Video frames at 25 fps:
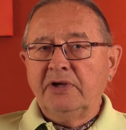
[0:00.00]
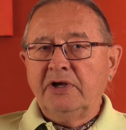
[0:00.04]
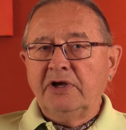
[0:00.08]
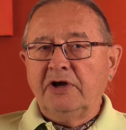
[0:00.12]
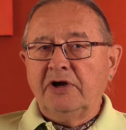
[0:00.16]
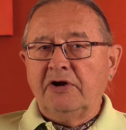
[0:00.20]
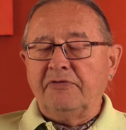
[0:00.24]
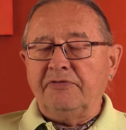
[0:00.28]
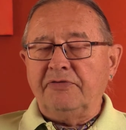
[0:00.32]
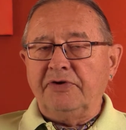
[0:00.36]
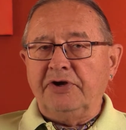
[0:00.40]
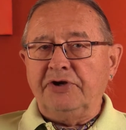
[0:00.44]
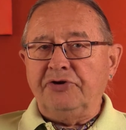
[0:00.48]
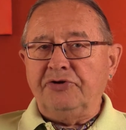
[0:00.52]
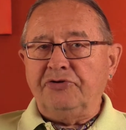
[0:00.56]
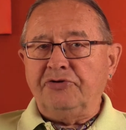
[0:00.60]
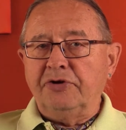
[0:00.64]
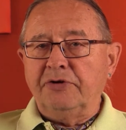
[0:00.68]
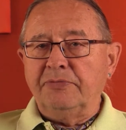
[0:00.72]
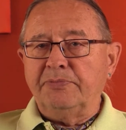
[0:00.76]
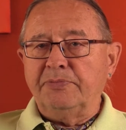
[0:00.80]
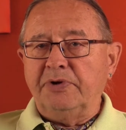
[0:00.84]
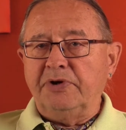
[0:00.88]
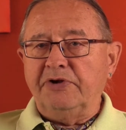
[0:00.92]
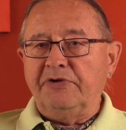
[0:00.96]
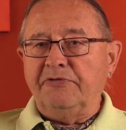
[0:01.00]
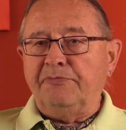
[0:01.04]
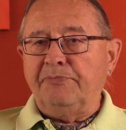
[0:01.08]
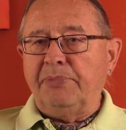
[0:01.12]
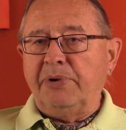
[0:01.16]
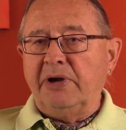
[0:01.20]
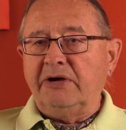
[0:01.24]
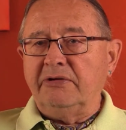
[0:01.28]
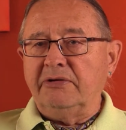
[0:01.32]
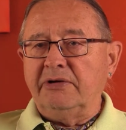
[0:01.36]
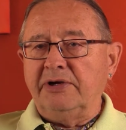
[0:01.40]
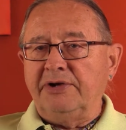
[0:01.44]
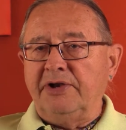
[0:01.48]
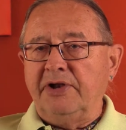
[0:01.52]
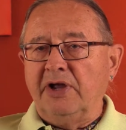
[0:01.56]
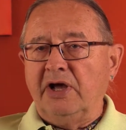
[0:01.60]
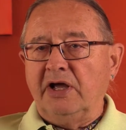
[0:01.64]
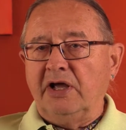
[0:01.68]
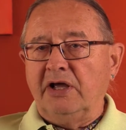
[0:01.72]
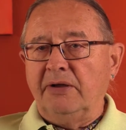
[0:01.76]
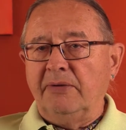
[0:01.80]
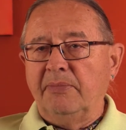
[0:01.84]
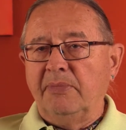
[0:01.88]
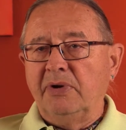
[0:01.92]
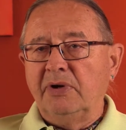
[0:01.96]
of an interpretive
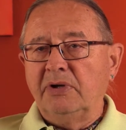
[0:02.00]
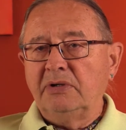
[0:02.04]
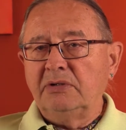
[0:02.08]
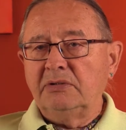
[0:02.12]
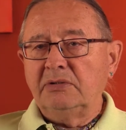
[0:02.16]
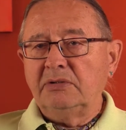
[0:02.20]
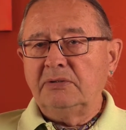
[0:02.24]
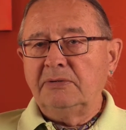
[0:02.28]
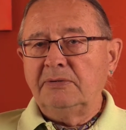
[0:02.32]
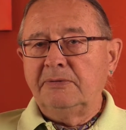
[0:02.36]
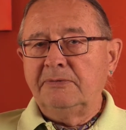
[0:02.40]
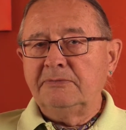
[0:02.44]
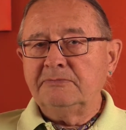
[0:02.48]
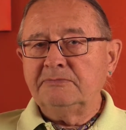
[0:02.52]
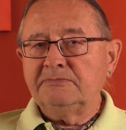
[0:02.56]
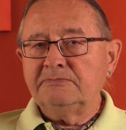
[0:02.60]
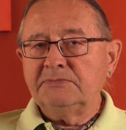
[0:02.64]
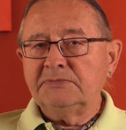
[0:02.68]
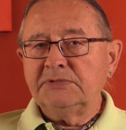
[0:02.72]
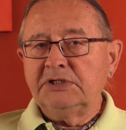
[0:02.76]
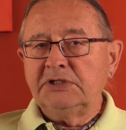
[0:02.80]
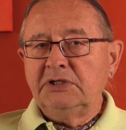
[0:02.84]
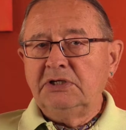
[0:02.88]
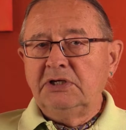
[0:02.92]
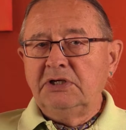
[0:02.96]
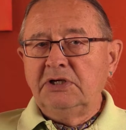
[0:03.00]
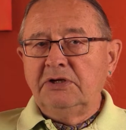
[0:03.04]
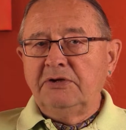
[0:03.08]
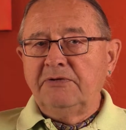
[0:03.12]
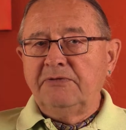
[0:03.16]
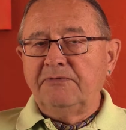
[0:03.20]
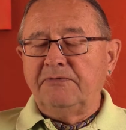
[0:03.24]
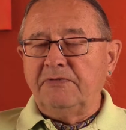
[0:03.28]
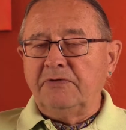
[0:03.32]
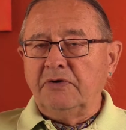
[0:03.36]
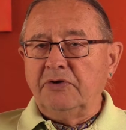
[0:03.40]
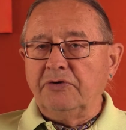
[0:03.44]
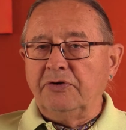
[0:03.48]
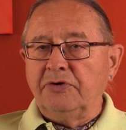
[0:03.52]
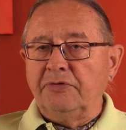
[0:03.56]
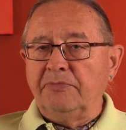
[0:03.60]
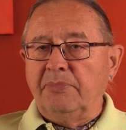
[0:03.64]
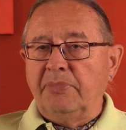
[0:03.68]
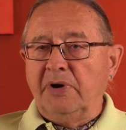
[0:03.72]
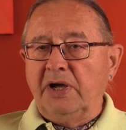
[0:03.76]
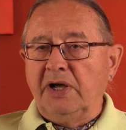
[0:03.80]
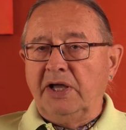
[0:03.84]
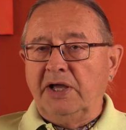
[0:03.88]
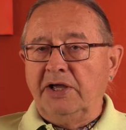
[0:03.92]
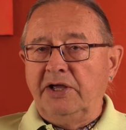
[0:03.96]
paradigm floated
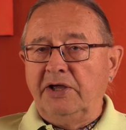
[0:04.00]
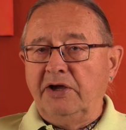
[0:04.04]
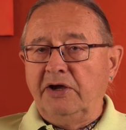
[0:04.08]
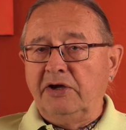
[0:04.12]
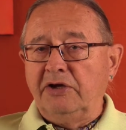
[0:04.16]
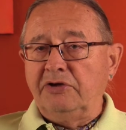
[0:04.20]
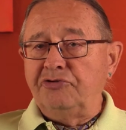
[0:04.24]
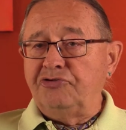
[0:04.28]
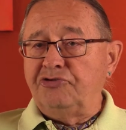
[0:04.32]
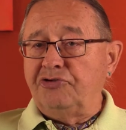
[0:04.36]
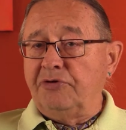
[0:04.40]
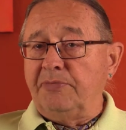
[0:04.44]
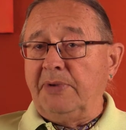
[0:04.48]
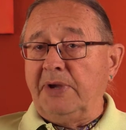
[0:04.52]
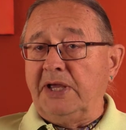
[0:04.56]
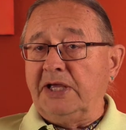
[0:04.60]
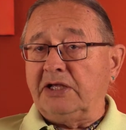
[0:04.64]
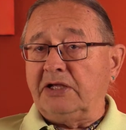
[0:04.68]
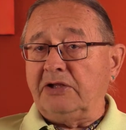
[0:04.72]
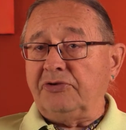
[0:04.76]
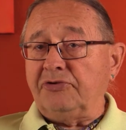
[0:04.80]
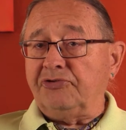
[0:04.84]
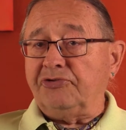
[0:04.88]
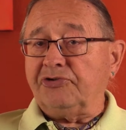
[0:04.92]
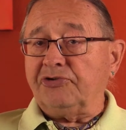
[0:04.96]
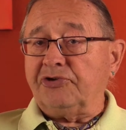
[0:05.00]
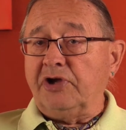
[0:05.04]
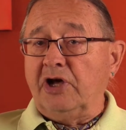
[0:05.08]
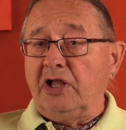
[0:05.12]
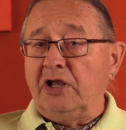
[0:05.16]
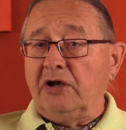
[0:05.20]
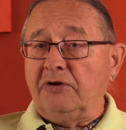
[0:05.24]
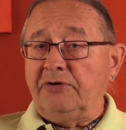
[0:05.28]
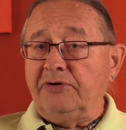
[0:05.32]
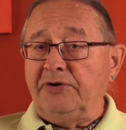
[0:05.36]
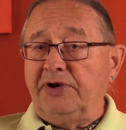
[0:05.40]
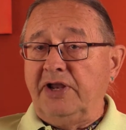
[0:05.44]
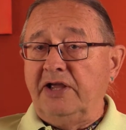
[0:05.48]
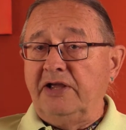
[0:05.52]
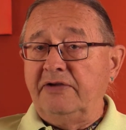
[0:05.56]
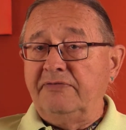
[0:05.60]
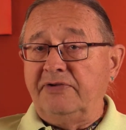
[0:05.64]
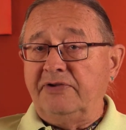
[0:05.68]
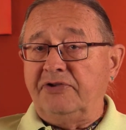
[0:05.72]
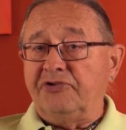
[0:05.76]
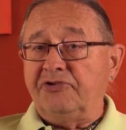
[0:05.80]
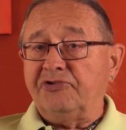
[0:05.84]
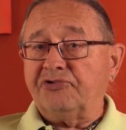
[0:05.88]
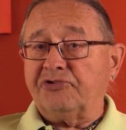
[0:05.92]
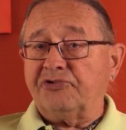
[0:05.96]
by Jamaican scholar
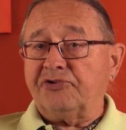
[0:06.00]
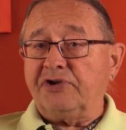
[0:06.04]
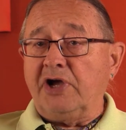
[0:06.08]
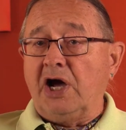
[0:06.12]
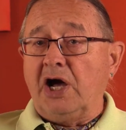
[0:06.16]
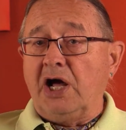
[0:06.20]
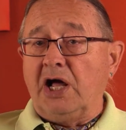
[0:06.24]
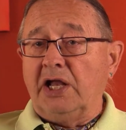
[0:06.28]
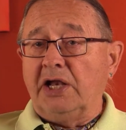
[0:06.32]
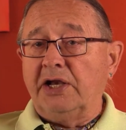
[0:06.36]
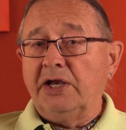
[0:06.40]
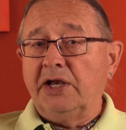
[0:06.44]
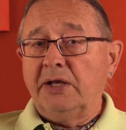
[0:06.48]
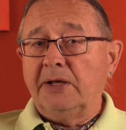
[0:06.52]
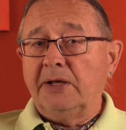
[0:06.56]
David Scott